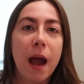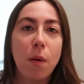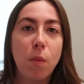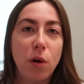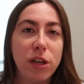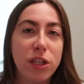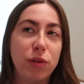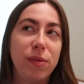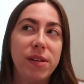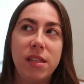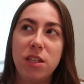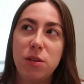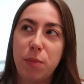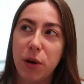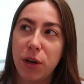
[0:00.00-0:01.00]
I wanted to read
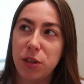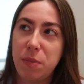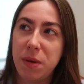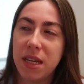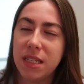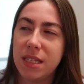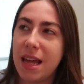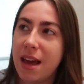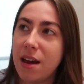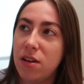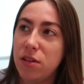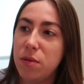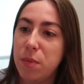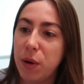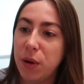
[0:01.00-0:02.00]
these books because they
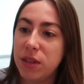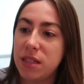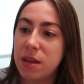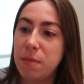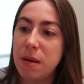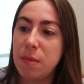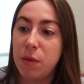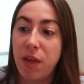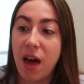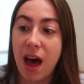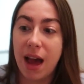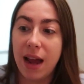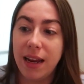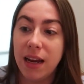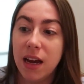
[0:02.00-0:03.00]
are the books that people that
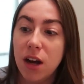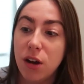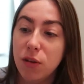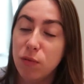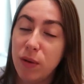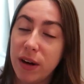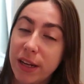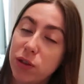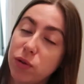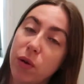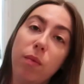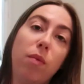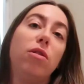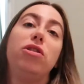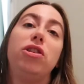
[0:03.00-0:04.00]
I really
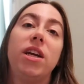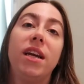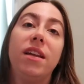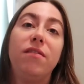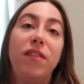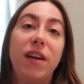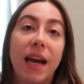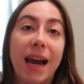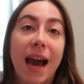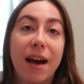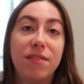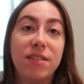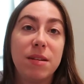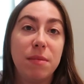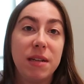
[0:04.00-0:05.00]
enjoy watching and feel like I
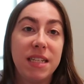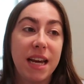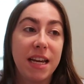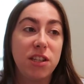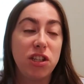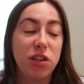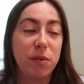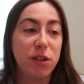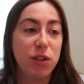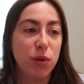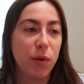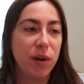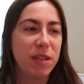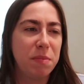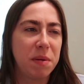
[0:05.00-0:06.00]
have similar taste to
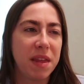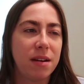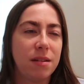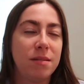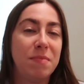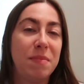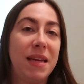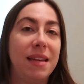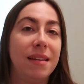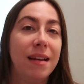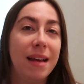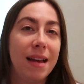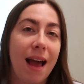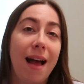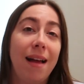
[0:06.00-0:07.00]
enjoyed, but that doesn't mean
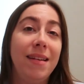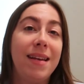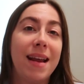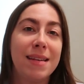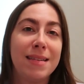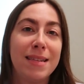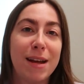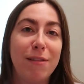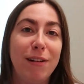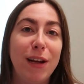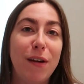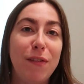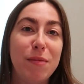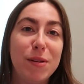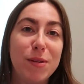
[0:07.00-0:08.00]
I'll necessarily
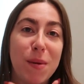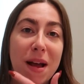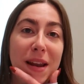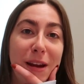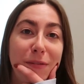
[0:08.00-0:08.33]
love them as well.